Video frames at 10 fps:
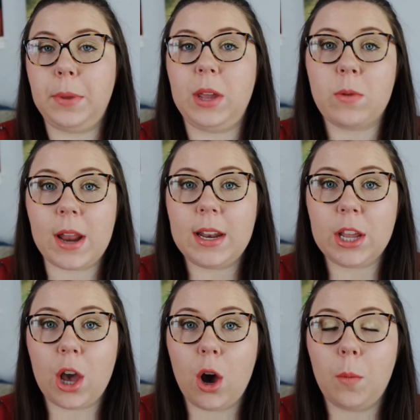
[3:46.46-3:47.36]
be ready
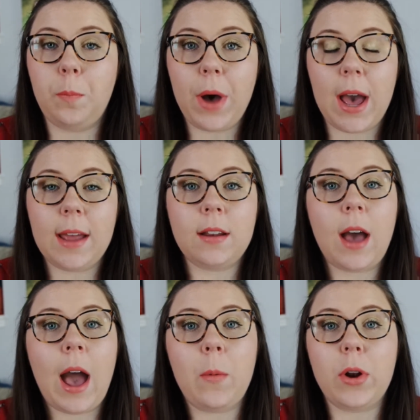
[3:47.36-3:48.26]
to go. But
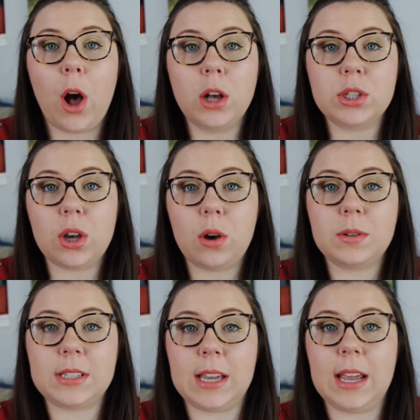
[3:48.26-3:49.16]
I would
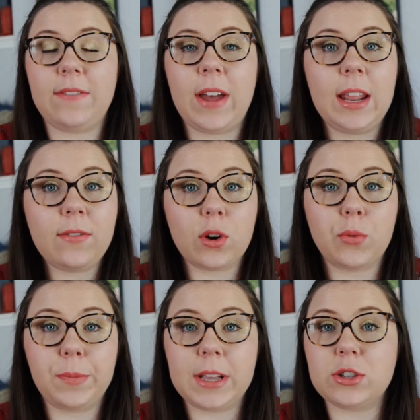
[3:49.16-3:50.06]
also see if any of your
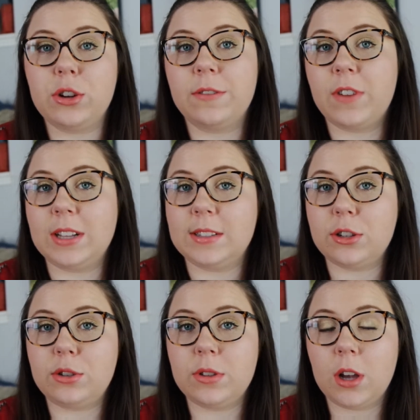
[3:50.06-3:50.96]
roommates or your friends
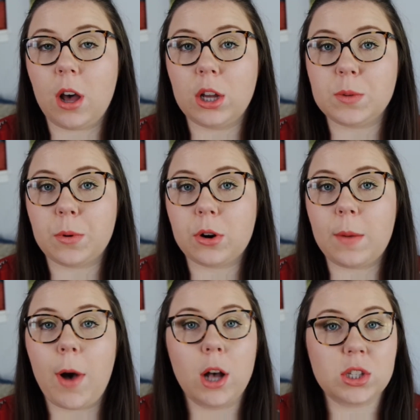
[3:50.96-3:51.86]
that are doing the college
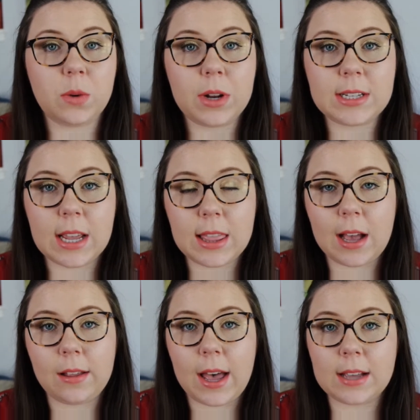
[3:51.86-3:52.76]
program also want to take
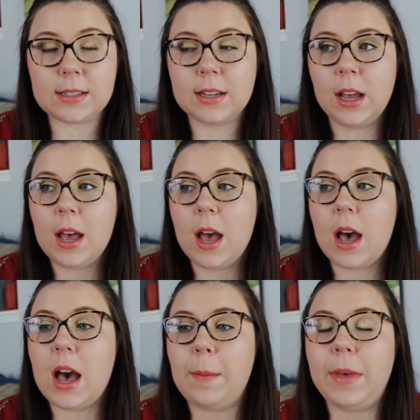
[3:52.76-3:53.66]
that class.
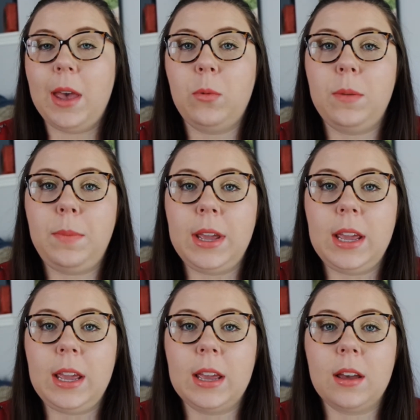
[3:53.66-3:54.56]
It would
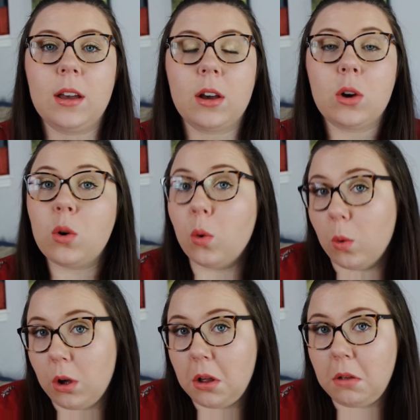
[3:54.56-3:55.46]
be
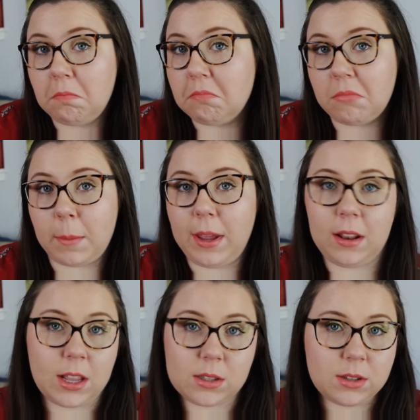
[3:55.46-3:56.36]
cool, I
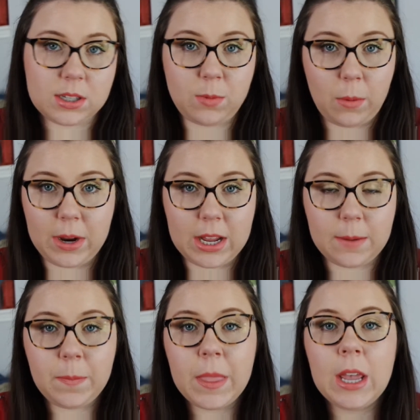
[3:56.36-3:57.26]
mean this is what we
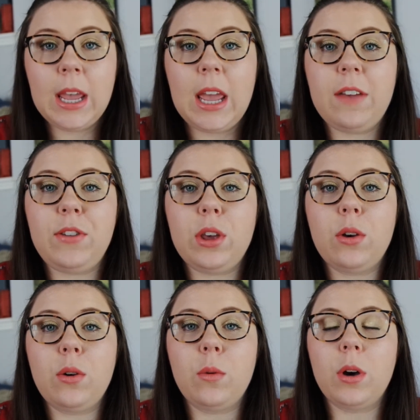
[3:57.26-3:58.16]
did, if
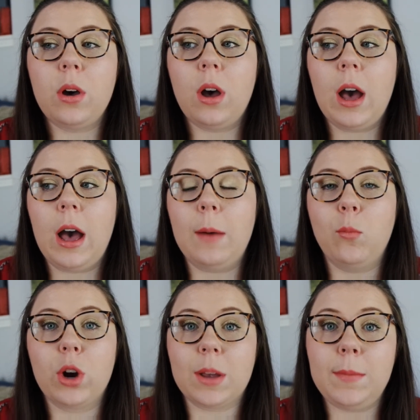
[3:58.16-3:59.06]
you
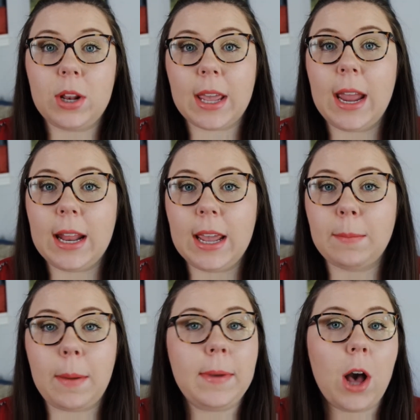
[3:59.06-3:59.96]
were
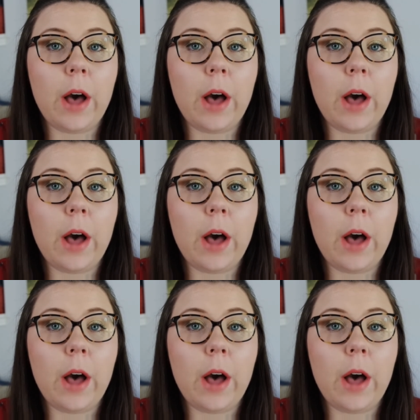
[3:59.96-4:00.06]
communicating maybe